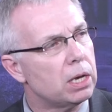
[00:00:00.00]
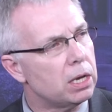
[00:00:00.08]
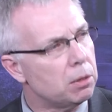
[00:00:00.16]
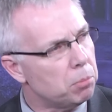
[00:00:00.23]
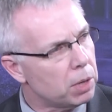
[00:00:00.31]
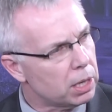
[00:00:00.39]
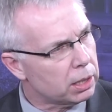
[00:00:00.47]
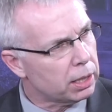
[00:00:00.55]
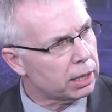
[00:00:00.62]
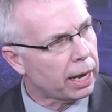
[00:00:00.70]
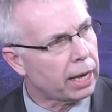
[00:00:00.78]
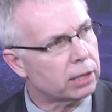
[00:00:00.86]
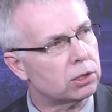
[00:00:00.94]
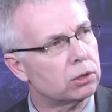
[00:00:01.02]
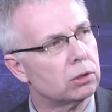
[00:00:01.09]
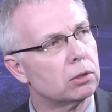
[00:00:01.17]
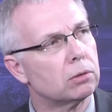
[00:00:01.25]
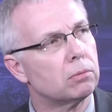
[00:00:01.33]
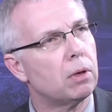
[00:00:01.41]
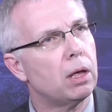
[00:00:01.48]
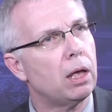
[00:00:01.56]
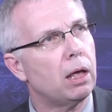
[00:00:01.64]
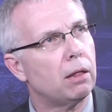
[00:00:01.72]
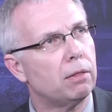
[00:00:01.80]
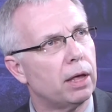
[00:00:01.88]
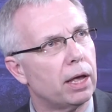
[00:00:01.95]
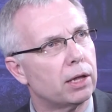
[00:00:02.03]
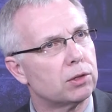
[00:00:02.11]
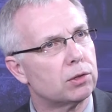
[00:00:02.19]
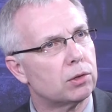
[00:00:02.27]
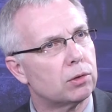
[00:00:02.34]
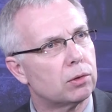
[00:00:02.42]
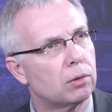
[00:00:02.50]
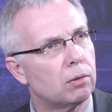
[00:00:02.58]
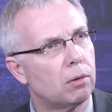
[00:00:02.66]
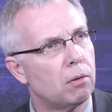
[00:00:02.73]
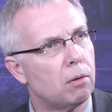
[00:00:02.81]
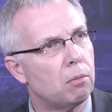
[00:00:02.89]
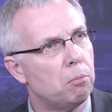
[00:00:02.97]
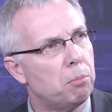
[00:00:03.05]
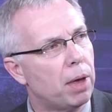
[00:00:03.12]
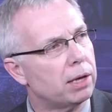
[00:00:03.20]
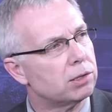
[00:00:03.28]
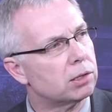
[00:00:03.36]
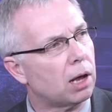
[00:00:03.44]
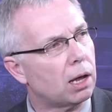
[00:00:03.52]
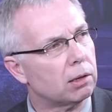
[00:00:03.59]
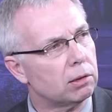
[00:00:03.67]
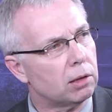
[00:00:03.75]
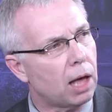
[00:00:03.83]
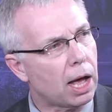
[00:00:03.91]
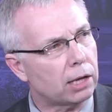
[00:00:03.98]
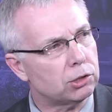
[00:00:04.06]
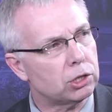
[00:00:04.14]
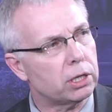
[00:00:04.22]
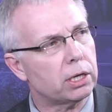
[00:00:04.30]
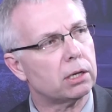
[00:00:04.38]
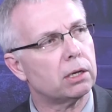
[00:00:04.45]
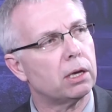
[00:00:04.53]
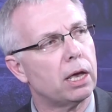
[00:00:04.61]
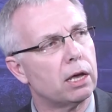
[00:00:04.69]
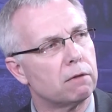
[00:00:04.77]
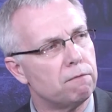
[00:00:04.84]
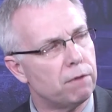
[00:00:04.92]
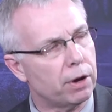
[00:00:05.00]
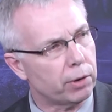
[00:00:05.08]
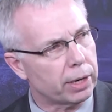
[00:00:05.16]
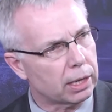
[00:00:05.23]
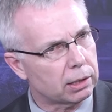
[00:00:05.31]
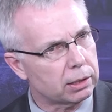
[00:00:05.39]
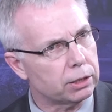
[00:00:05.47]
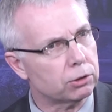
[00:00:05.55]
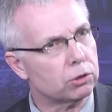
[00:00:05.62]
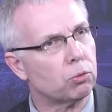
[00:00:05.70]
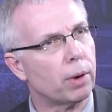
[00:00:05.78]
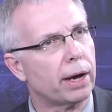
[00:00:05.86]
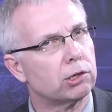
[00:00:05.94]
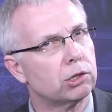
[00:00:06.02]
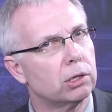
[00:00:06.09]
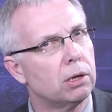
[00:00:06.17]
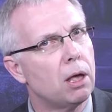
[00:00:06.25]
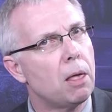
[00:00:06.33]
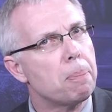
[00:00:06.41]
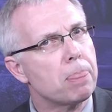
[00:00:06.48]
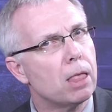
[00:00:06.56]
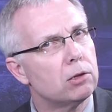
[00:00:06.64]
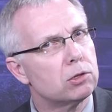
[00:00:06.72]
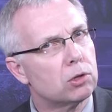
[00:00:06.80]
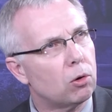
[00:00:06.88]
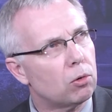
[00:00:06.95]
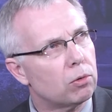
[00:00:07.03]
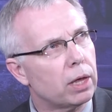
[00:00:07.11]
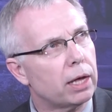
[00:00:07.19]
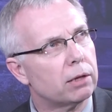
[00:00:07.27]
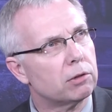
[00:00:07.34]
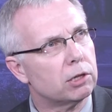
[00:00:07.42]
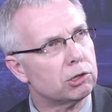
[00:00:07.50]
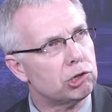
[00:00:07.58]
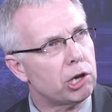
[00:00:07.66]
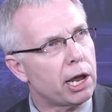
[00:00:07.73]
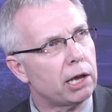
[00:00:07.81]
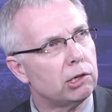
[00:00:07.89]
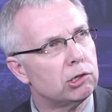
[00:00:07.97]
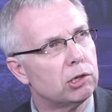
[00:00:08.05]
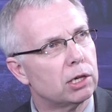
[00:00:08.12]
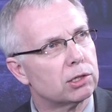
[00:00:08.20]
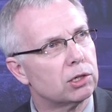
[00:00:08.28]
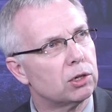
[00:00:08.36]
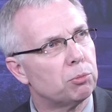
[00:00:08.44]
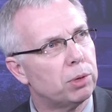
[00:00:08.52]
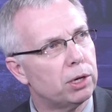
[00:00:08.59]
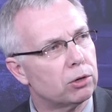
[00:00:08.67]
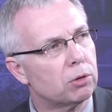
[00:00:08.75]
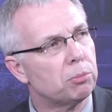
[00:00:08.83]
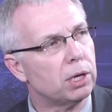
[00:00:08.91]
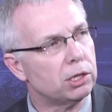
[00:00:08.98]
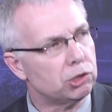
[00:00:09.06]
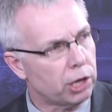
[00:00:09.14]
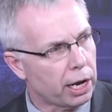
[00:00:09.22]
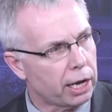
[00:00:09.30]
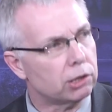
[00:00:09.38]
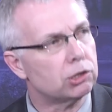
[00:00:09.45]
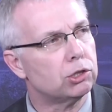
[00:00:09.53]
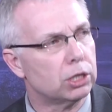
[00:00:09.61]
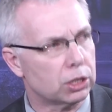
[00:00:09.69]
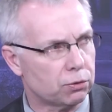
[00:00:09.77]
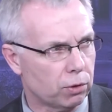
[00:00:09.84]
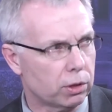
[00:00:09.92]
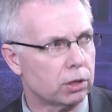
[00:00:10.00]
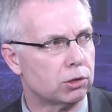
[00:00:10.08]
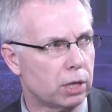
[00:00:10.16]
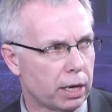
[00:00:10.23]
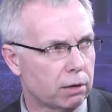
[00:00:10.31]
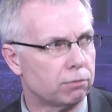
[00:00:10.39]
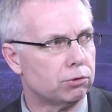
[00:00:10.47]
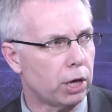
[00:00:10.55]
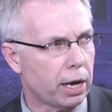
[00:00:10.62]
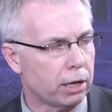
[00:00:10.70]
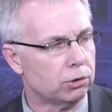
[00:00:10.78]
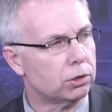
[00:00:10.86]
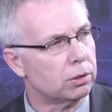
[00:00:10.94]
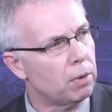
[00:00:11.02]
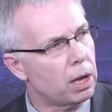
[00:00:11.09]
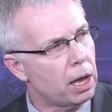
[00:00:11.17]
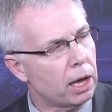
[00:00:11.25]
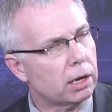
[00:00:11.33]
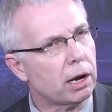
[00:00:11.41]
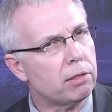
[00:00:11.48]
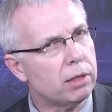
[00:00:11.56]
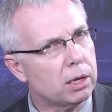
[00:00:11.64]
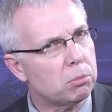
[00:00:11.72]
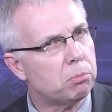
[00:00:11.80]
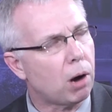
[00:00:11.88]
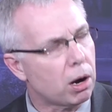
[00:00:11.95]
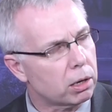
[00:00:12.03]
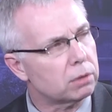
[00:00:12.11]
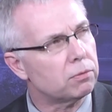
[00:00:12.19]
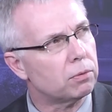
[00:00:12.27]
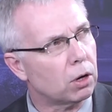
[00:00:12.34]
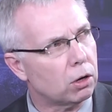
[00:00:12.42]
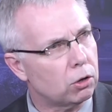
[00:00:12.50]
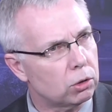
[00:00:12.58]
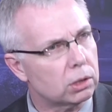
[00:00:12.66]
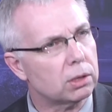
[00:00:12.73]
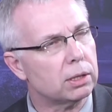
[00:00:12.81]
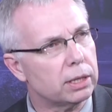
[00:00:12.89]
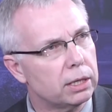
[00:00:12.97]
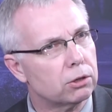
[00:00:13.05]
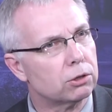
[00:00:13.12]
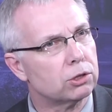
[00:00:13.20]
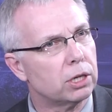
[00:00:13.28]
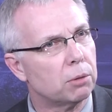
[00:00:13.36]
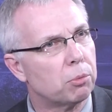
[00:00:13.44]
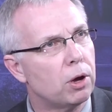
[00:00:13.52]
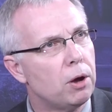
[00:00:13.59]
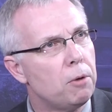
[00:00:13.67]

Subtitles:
immediate answer that's based on logic and very clear direction, so that the change doesn't appear to be change just for the sake of change. Mm-hmm. And I think part of good leadership